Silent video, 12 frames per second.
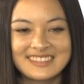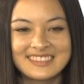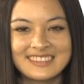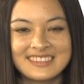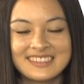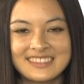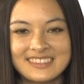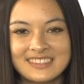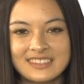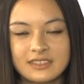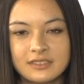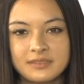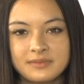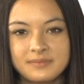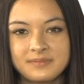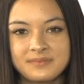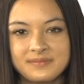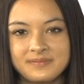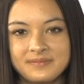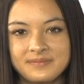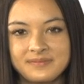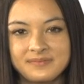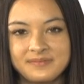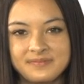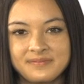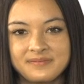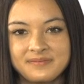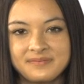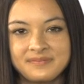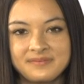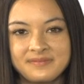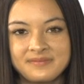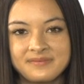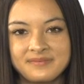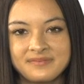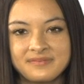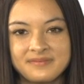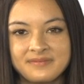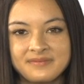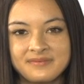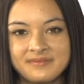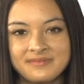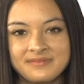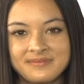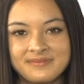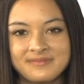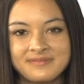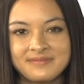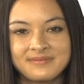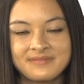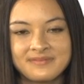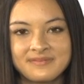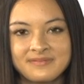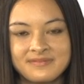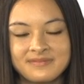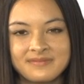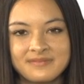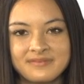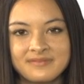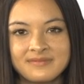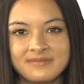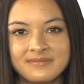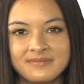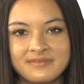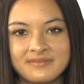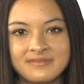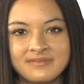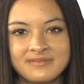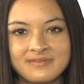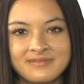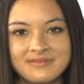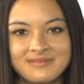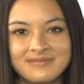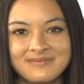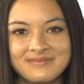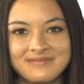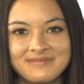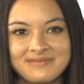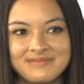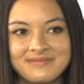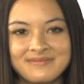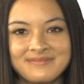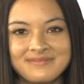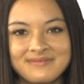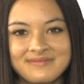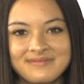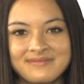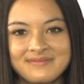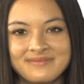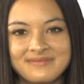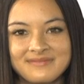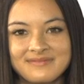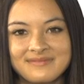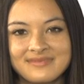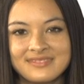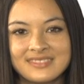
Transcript: This person isn't speaking.